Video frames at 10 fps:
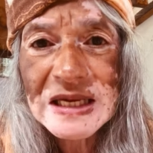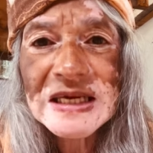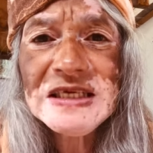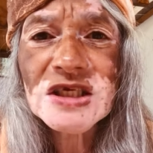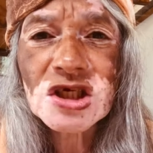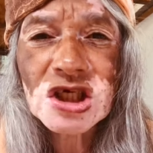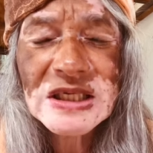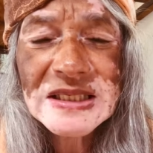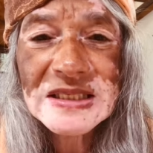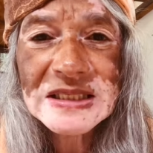It's
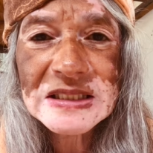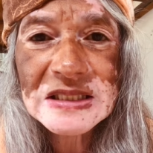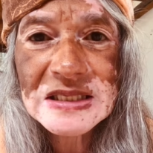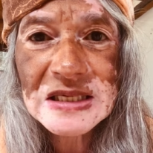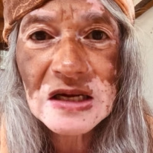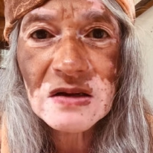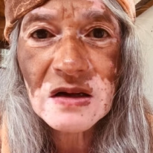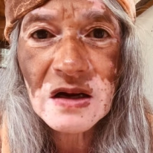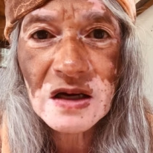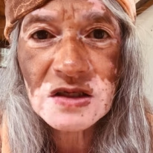just that a soul
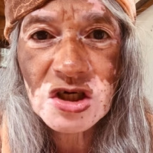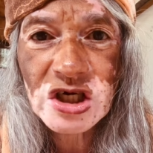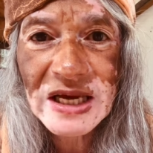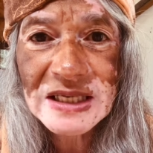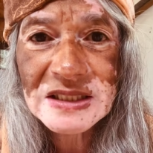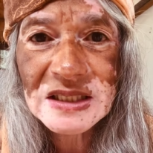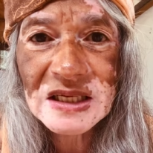contract